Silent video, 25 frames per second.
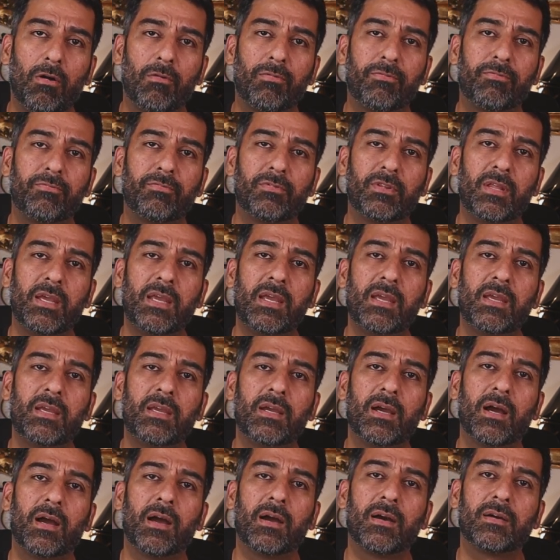of
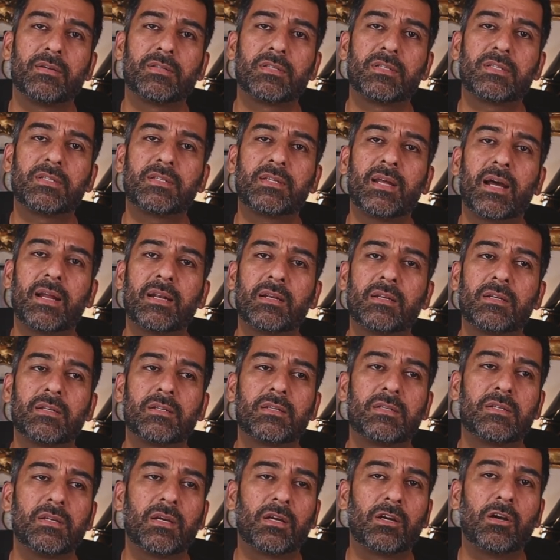the
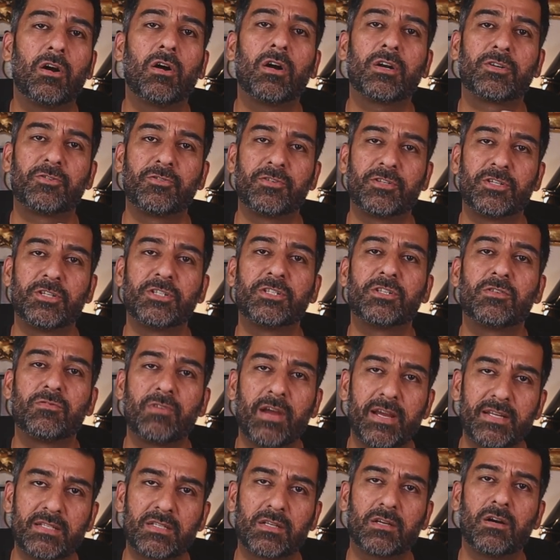standard cartridges,
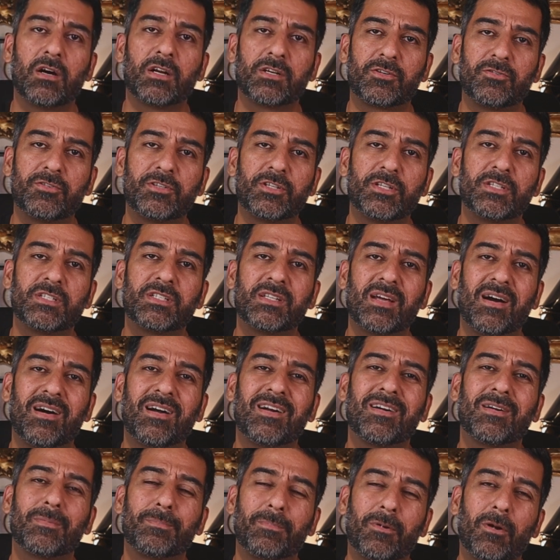race cartridges,
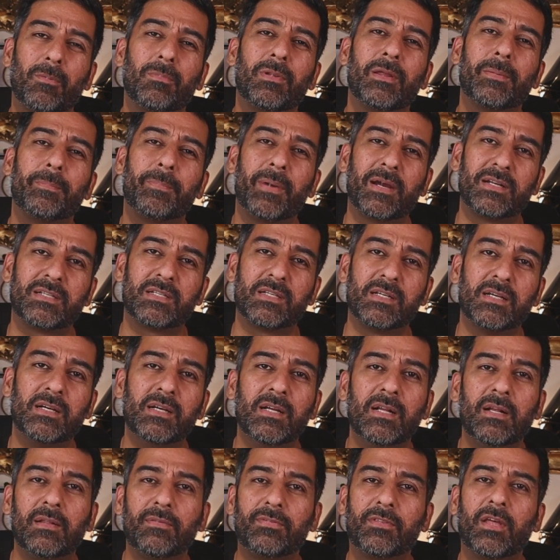are probably
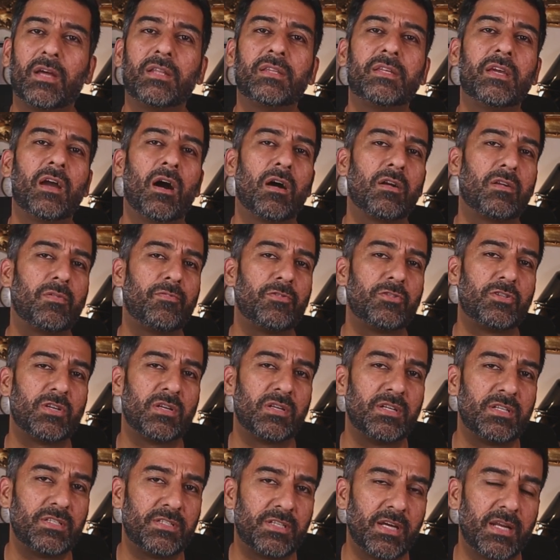better than the
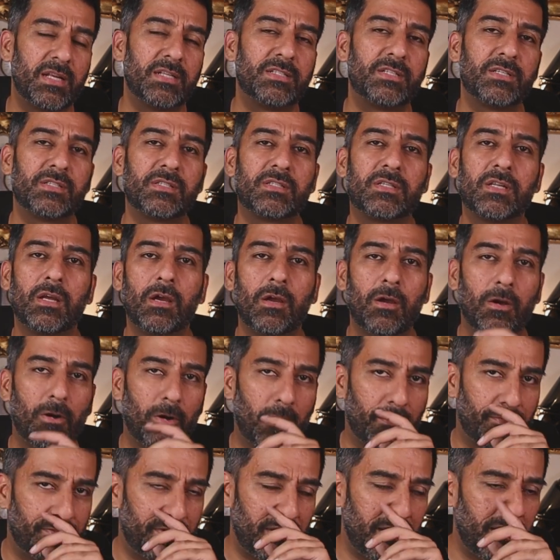artificial intelligence
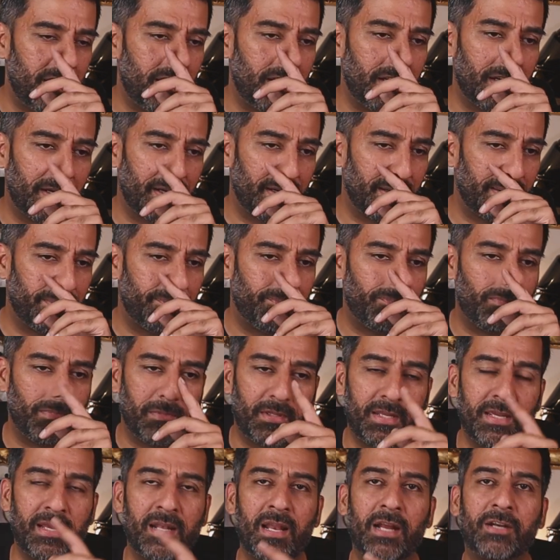of the
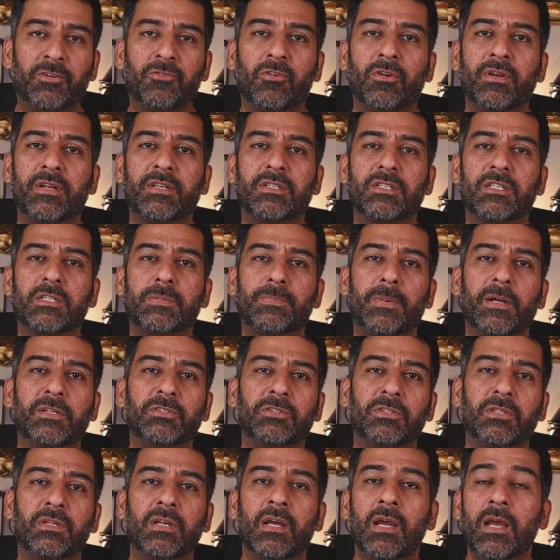electronic
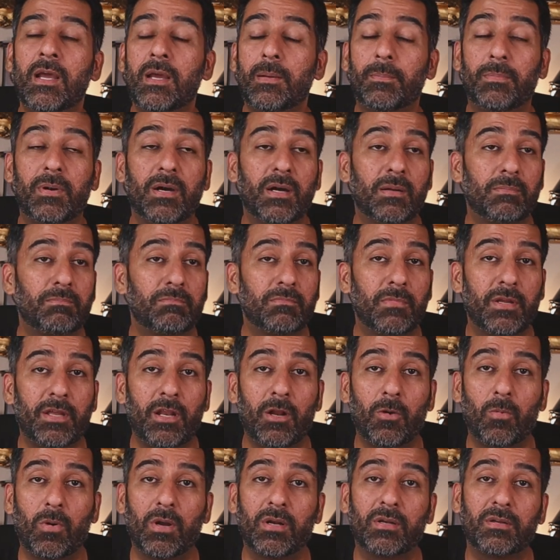suspension. But
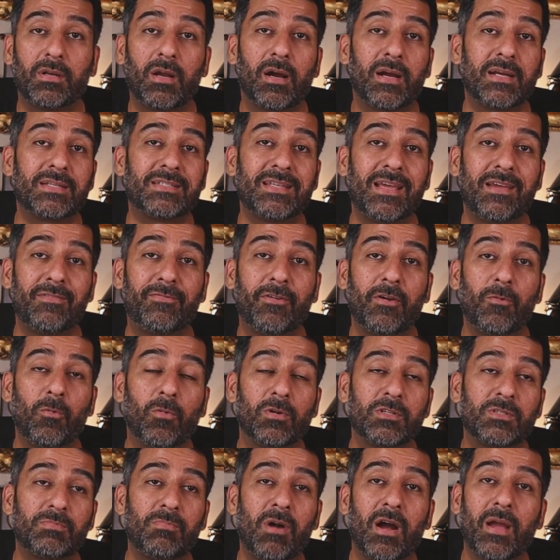you know what, guys, if
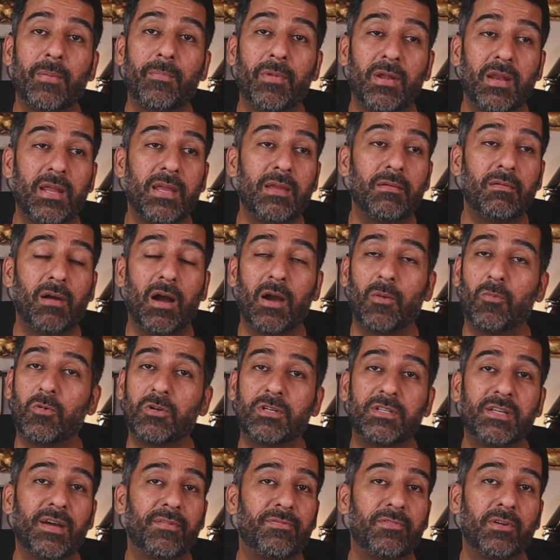it was my money, I
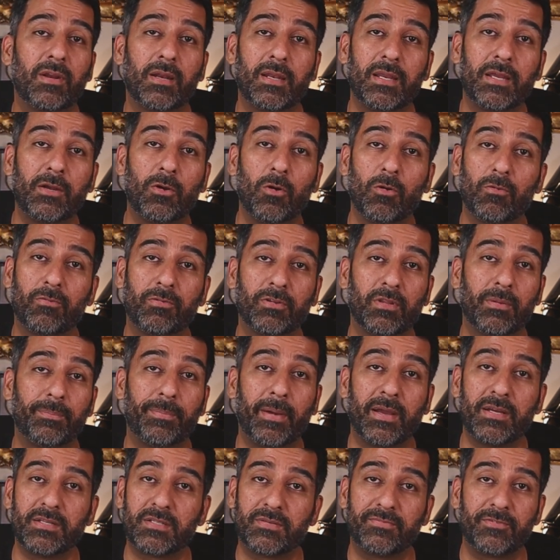would definitely go for the
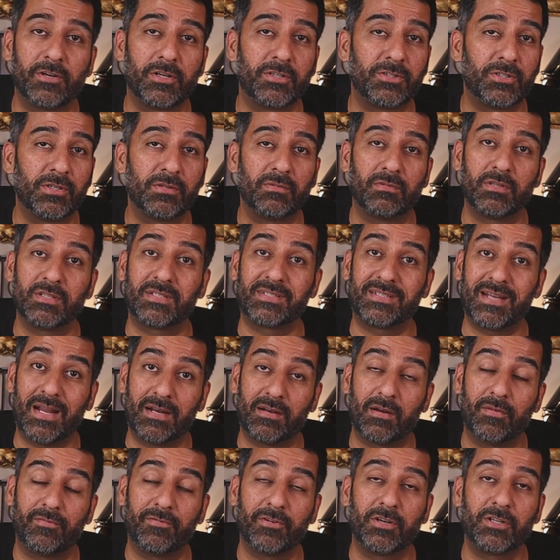base version, the
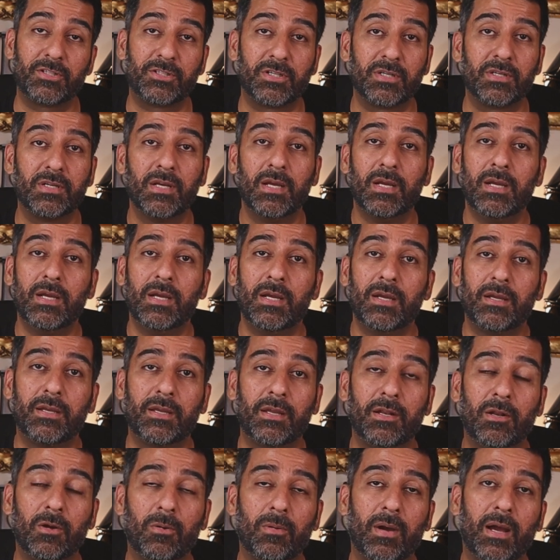standard version,
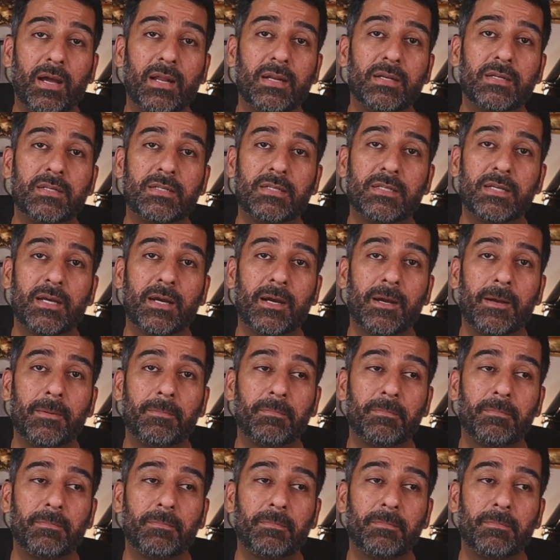you know, and